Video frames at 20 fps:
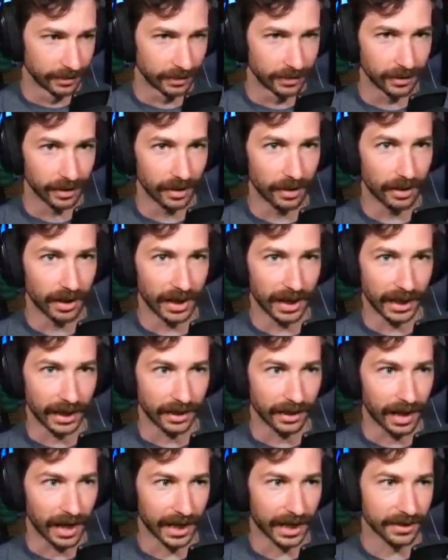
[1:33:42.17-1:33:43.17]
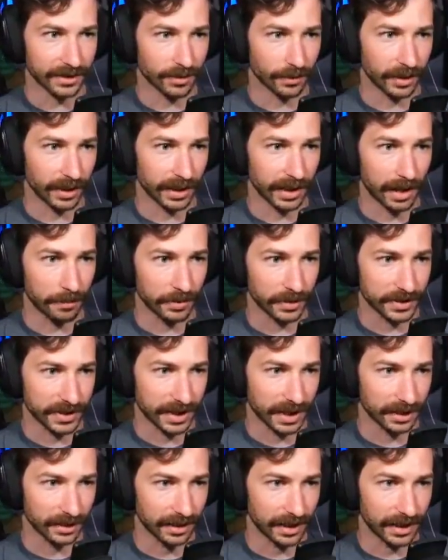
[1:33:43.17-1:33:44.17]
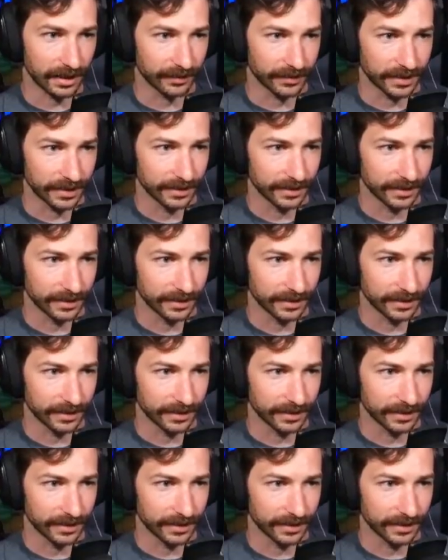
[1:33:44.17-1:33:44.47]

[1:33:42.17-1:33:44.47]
All right, I got 29% left. Okay,